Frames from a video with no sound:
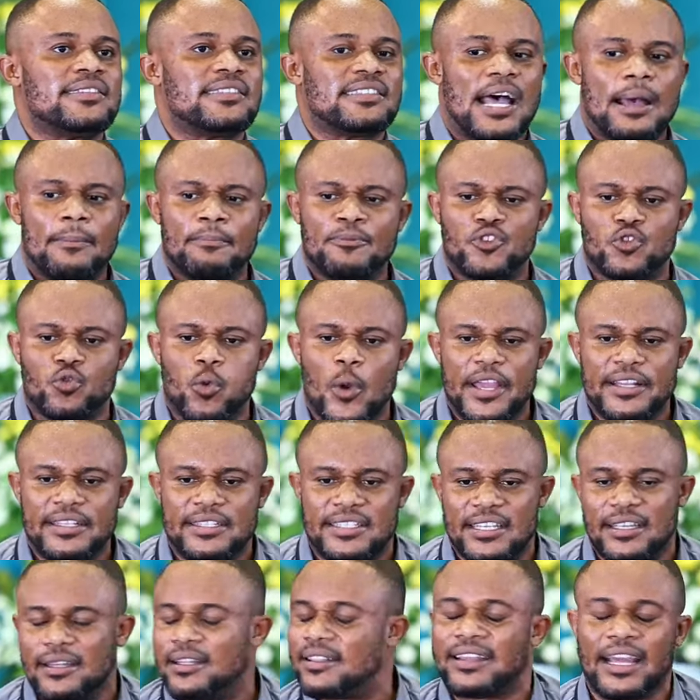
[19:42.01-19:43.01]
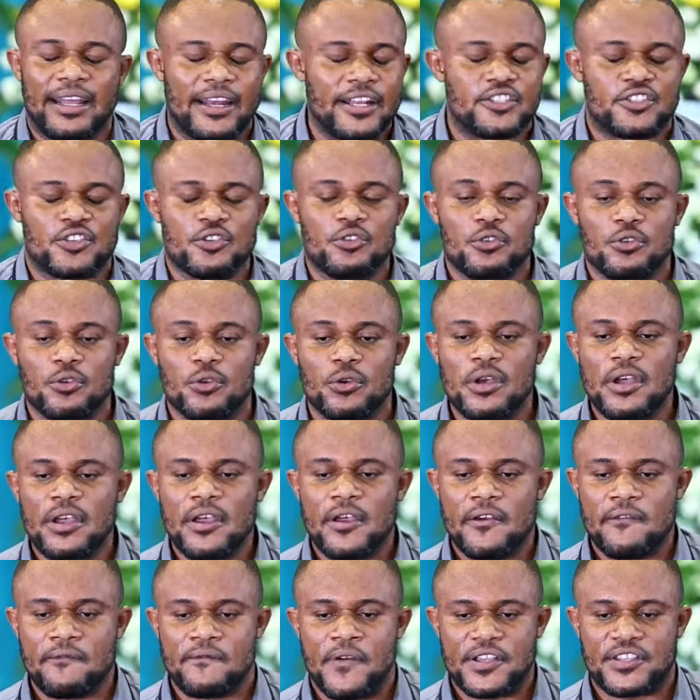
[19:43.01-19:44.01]
Psalm 20, 32,
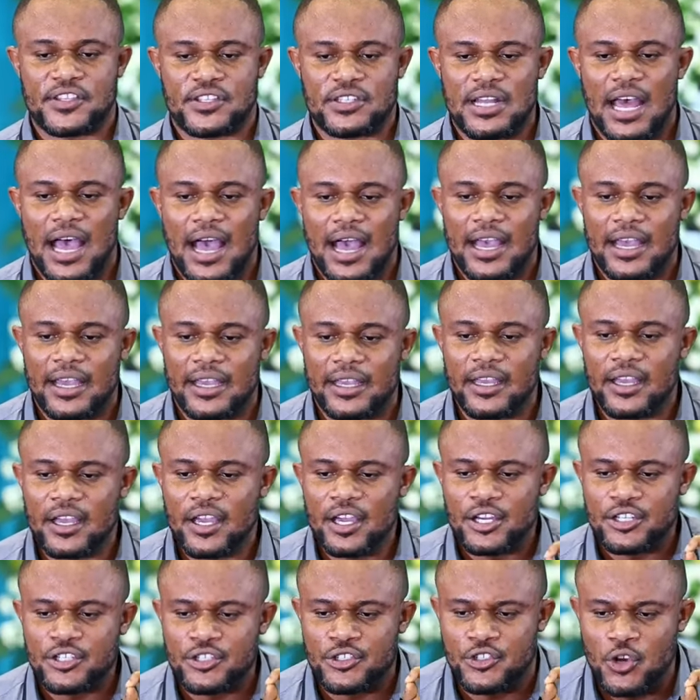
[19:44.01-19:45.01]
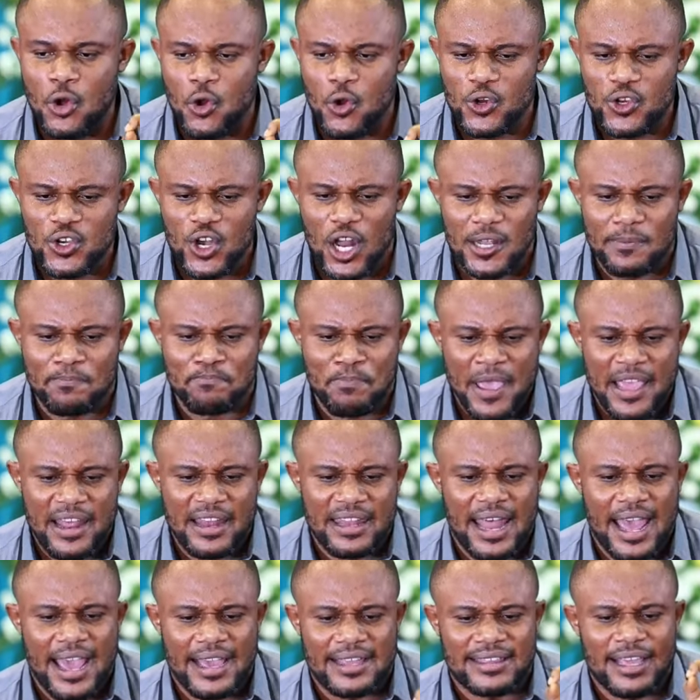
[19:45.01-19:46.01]
verse 9. Do not
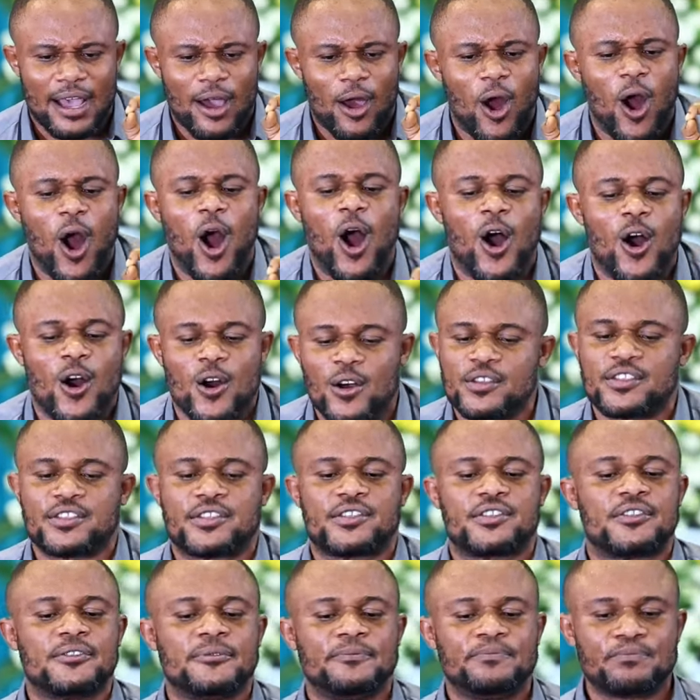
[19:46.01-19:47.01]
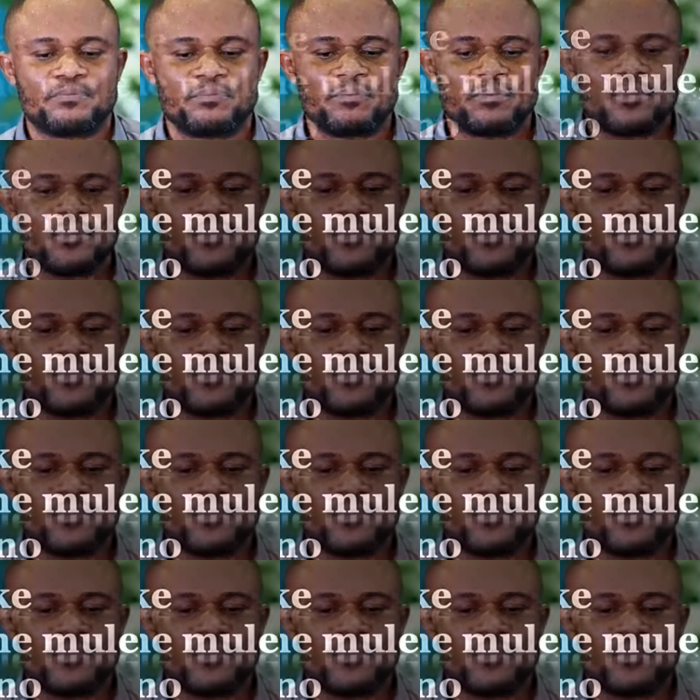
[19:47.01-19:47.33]
be like the horse